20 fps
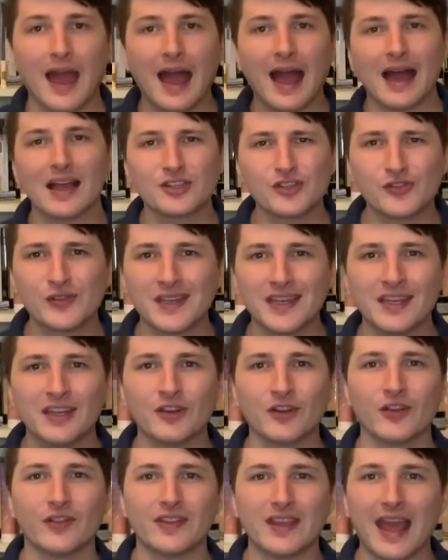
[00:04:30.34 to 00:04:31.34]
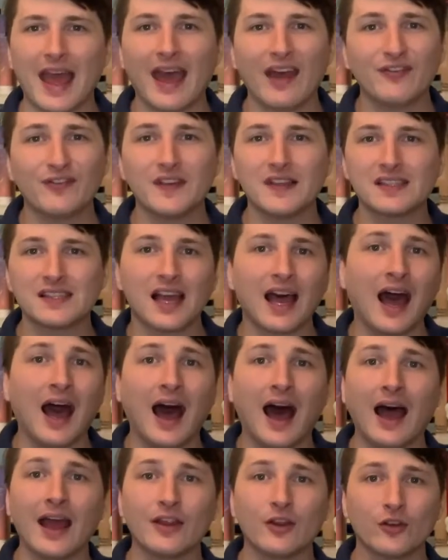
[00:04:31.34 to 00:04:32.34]
As you can hear, the F is a
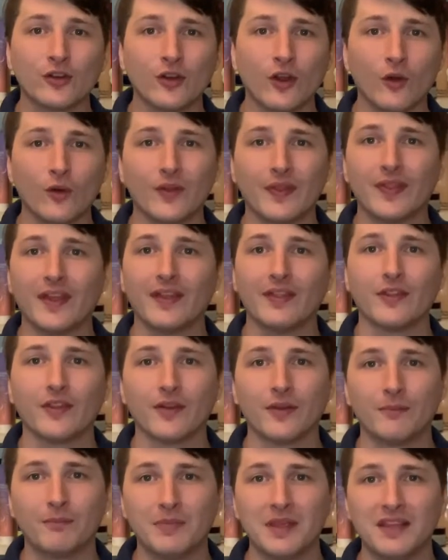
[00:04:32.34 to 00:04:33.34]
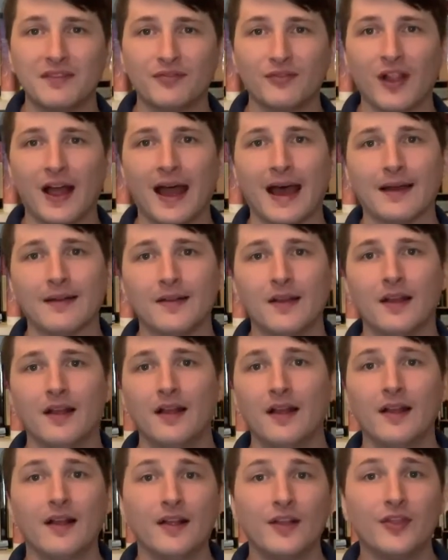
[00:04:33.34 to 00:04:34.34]
higher note than the B flat.
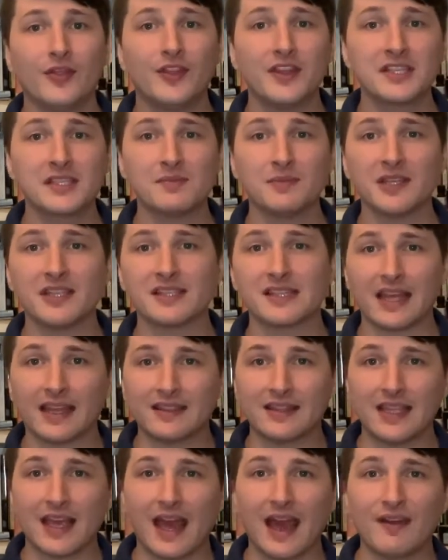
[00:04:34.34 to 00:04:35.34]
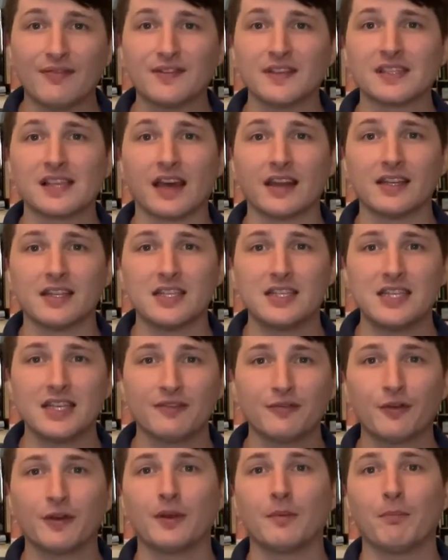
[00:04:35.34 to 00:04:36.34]
This means that the F is on a
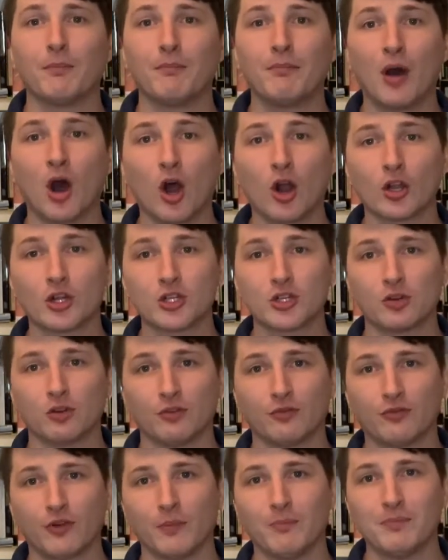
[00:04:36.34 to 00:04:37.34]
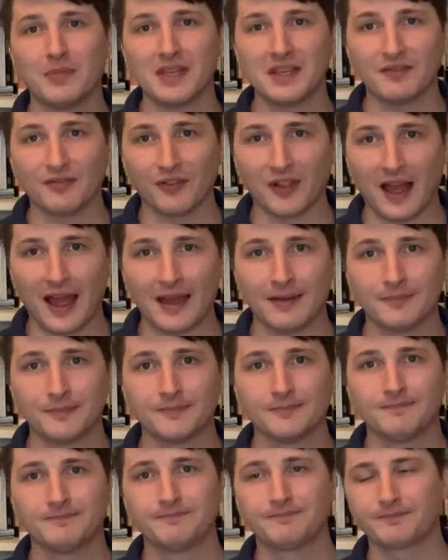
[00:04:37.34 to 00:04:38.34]
different partial from B flat.
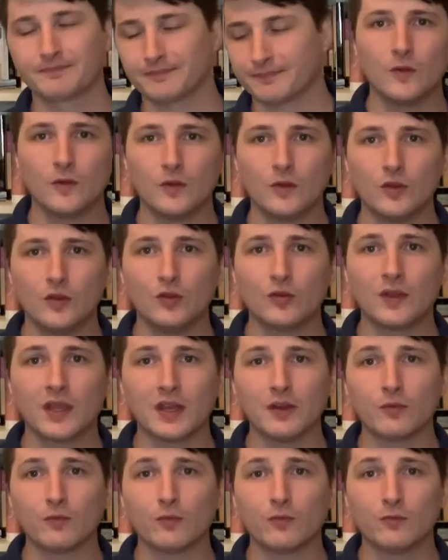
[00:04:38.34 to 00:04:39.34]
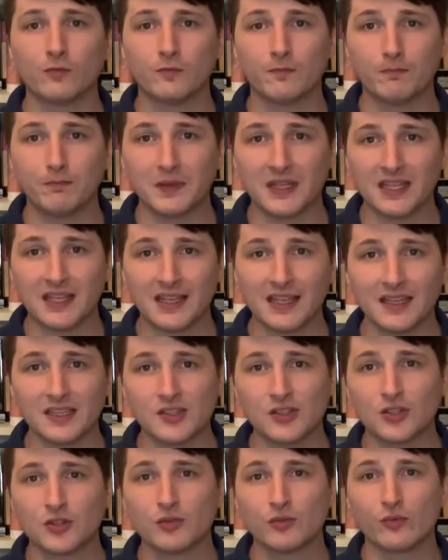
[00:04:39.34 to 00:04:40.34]
You can
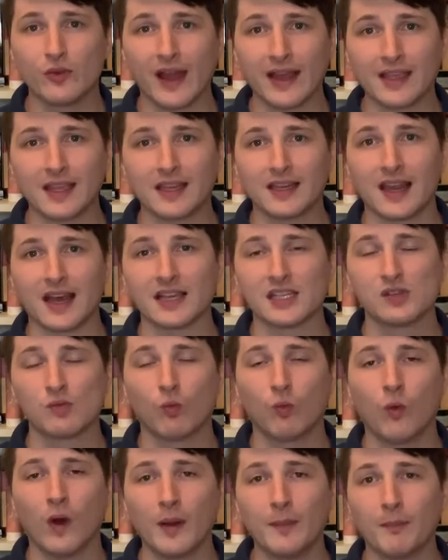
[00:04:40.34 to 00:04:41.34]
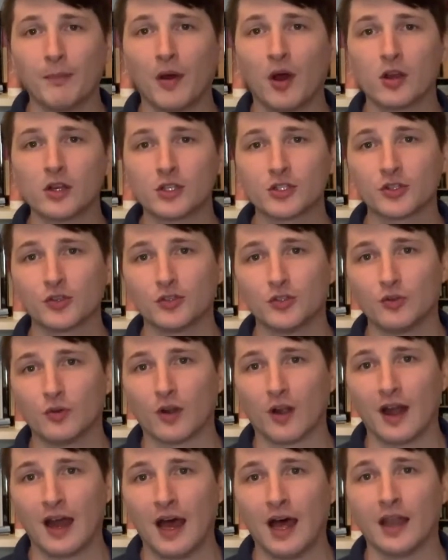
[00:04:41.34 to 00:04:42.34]
begin to recognize what partial you
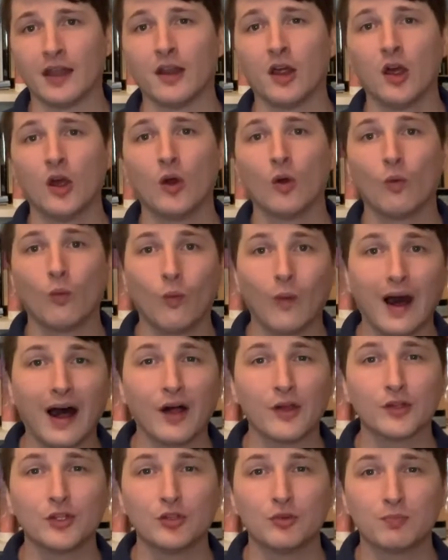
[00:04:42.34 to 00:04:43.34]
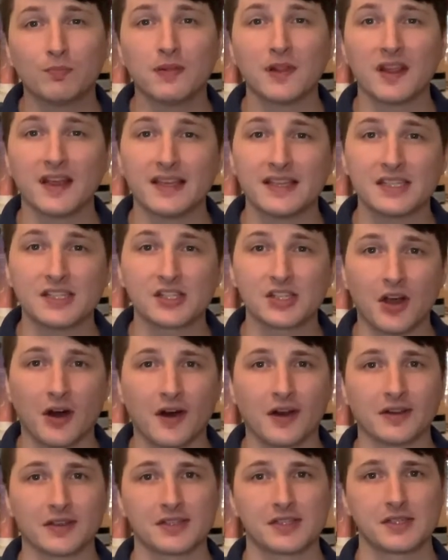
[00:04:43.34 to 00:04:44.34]
are on while you play
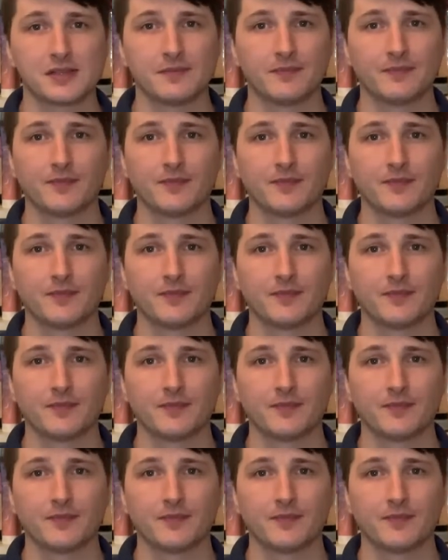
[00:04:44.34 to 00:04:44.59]
songs.